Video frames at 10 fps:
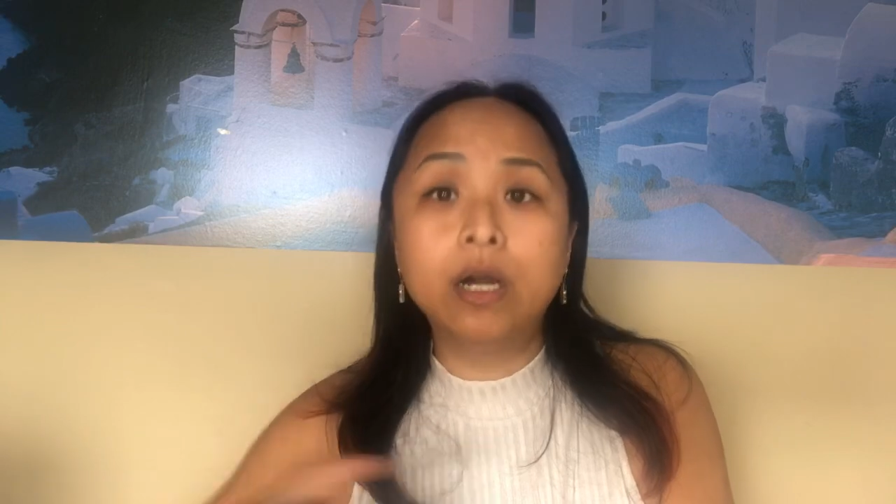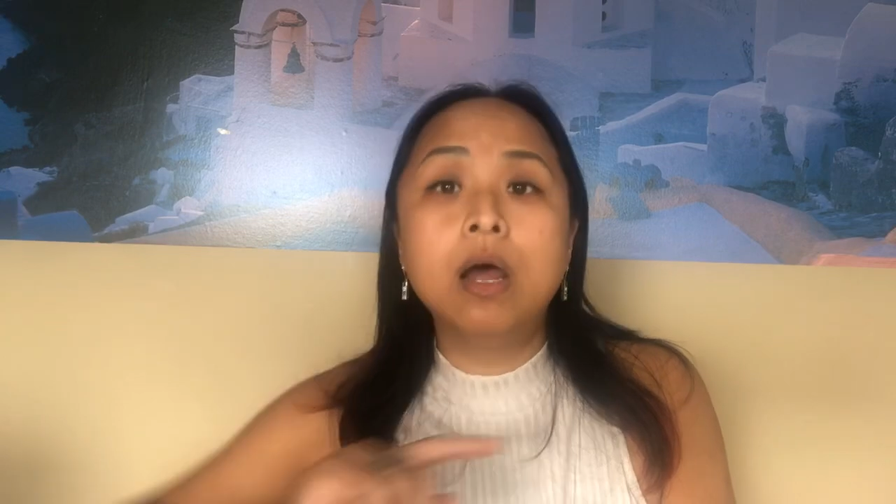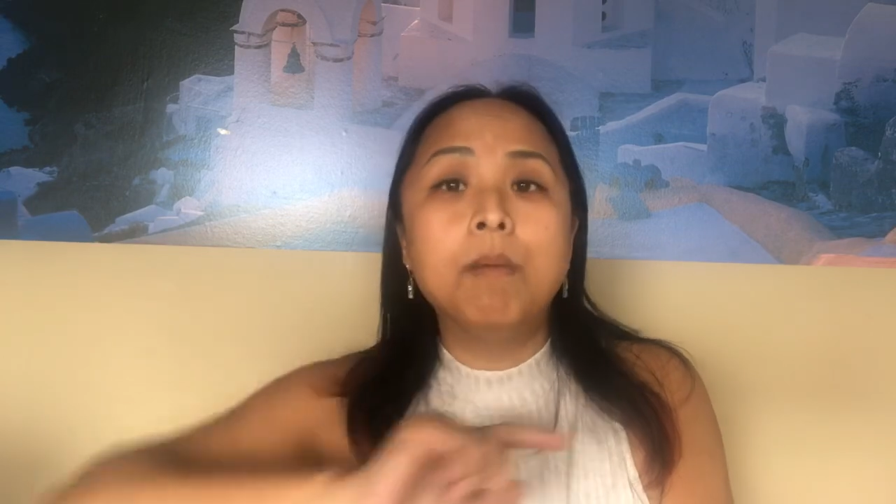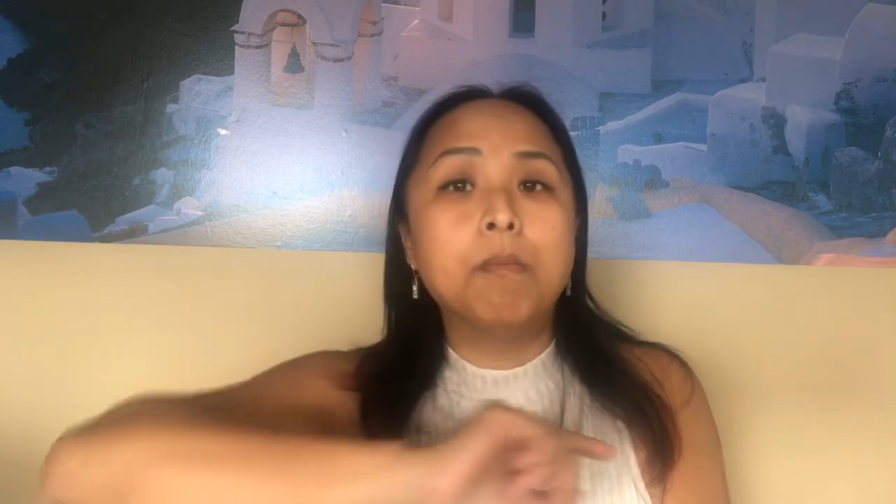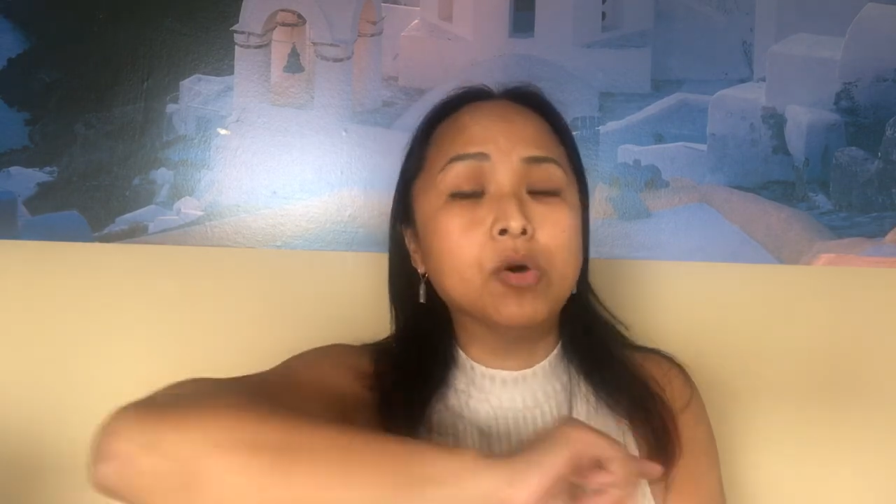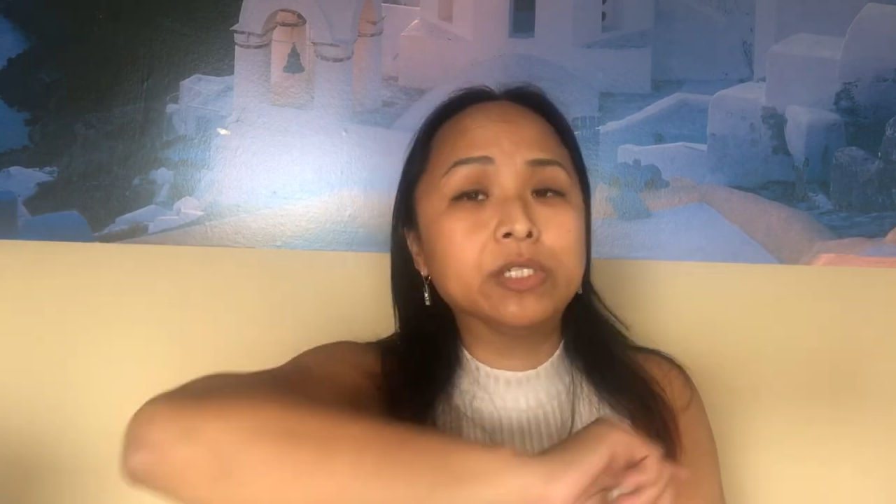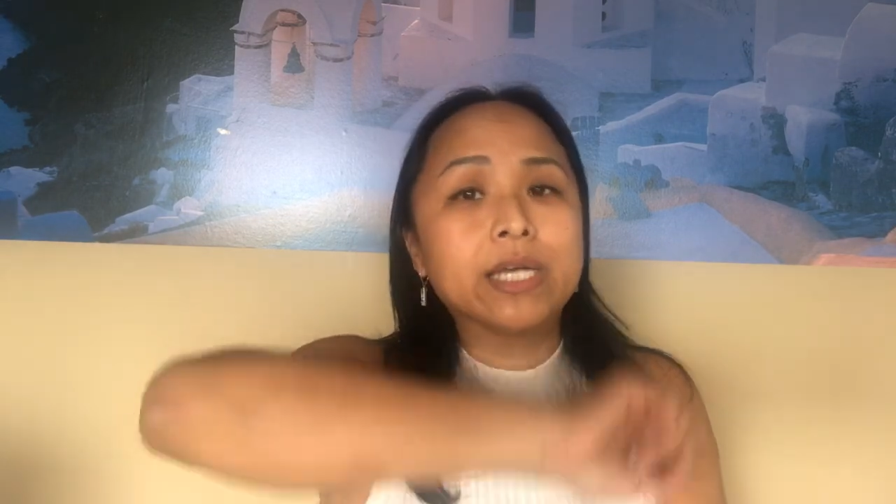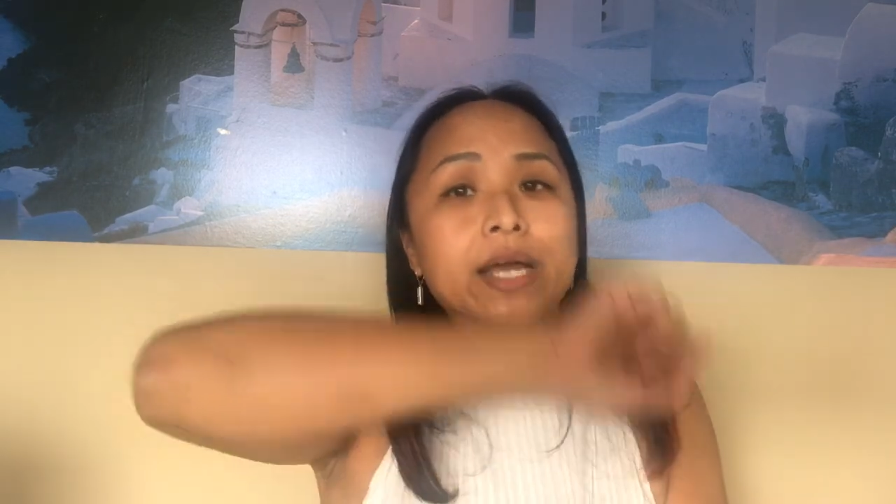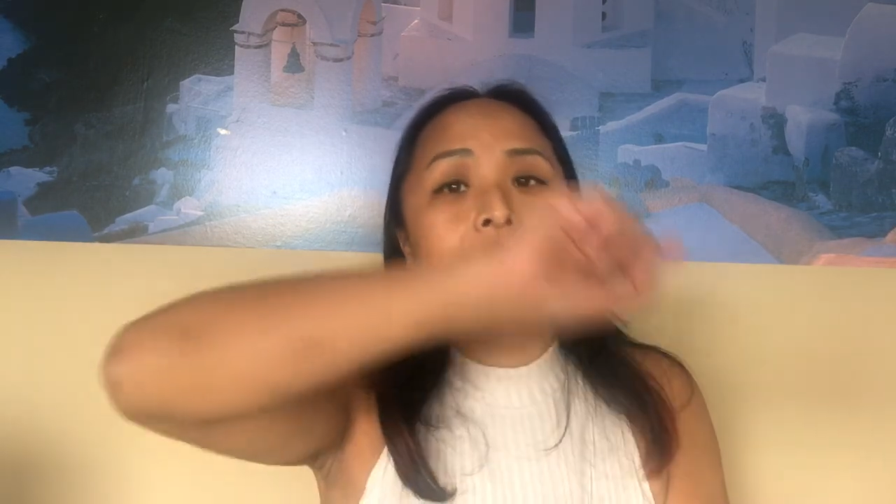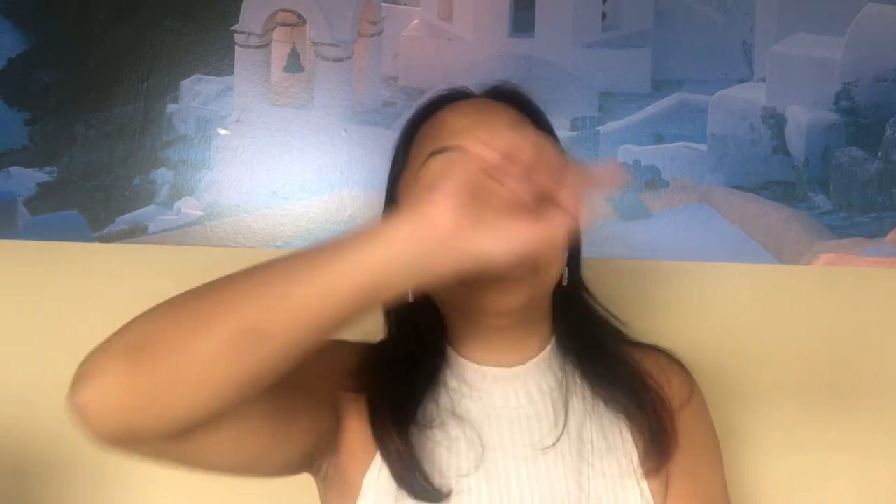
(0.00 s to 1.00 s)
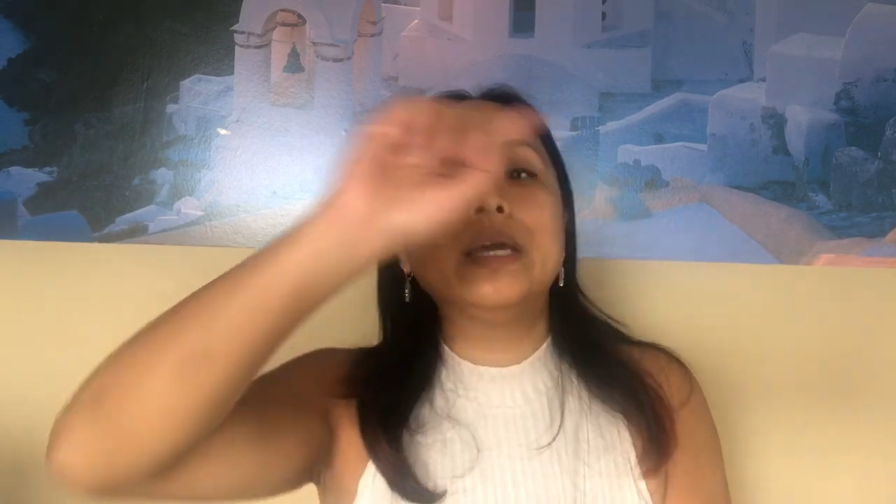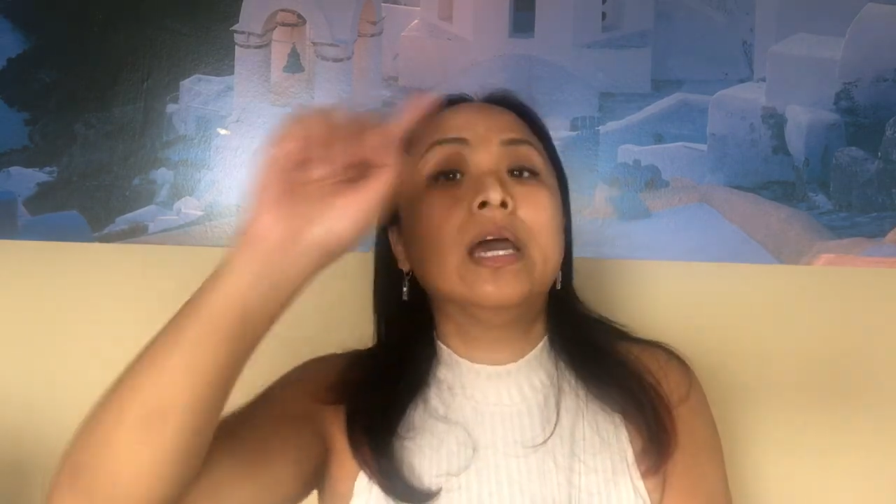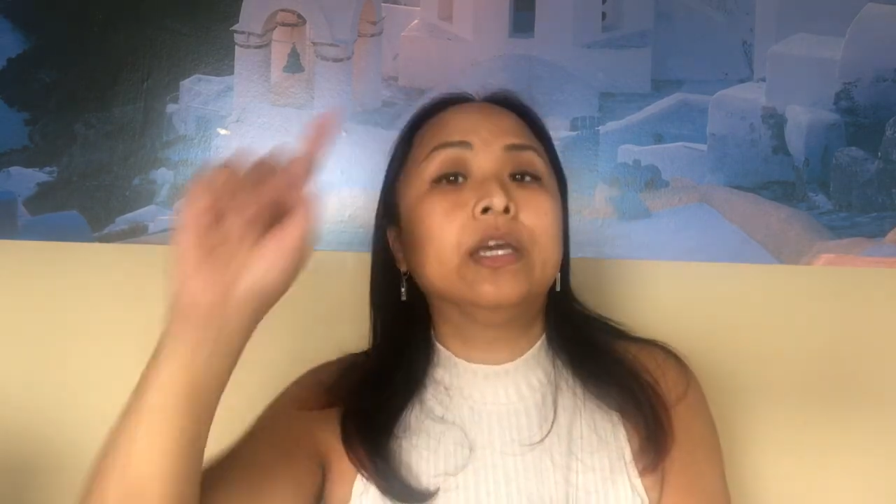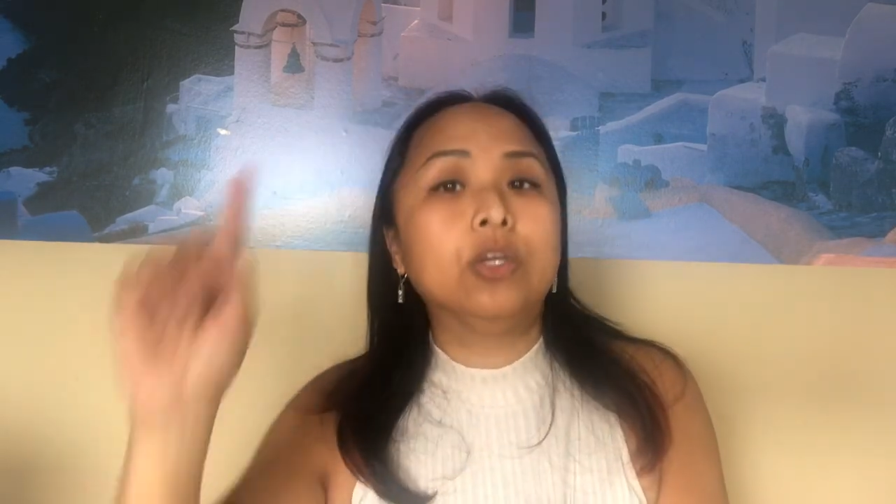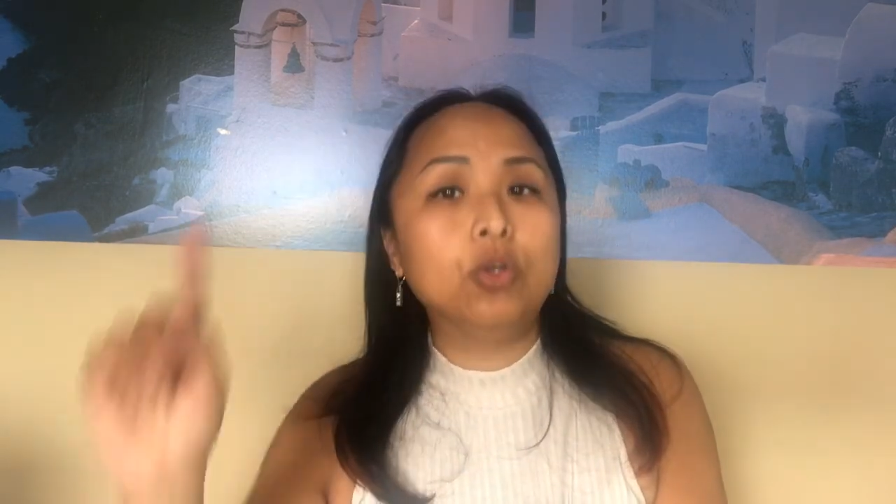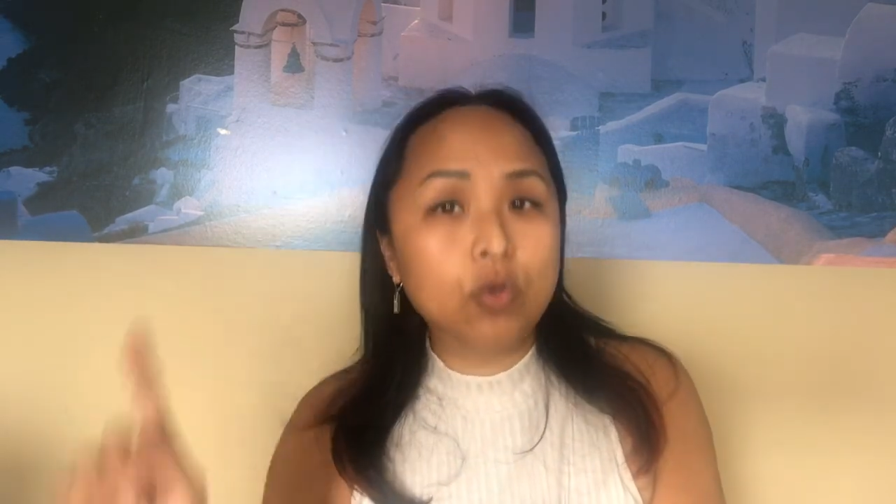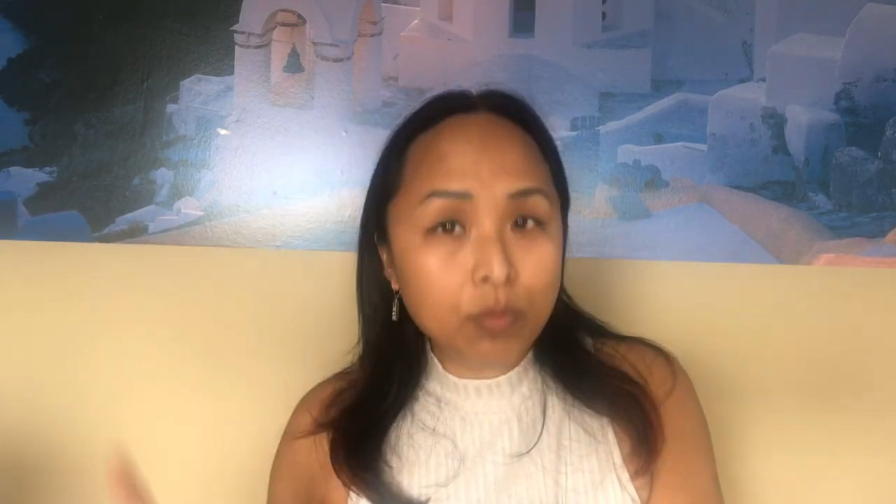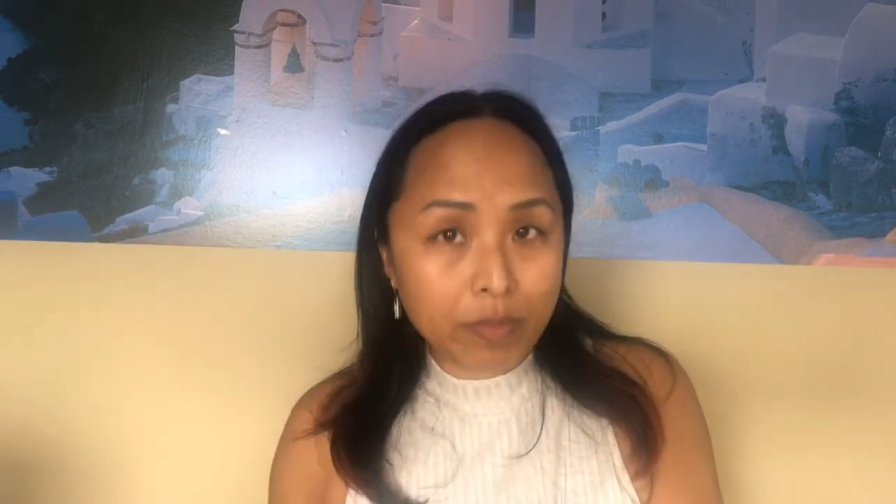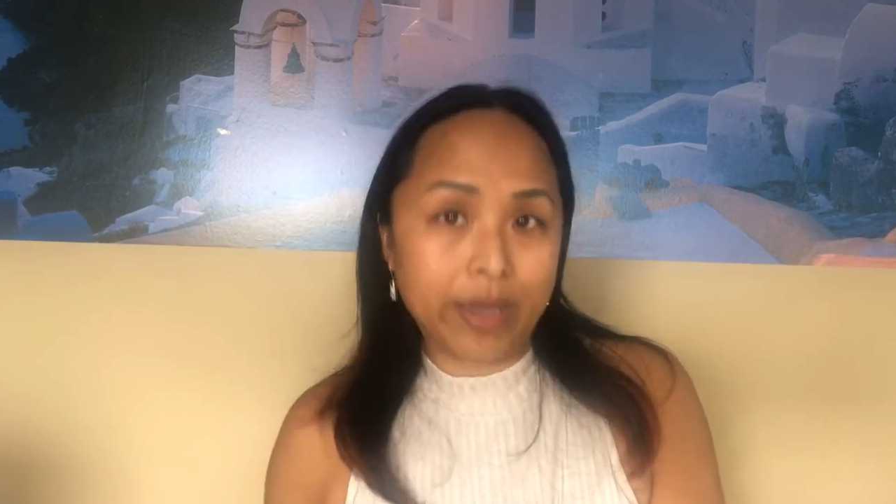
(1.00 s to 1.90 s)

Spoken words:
Most likely, you may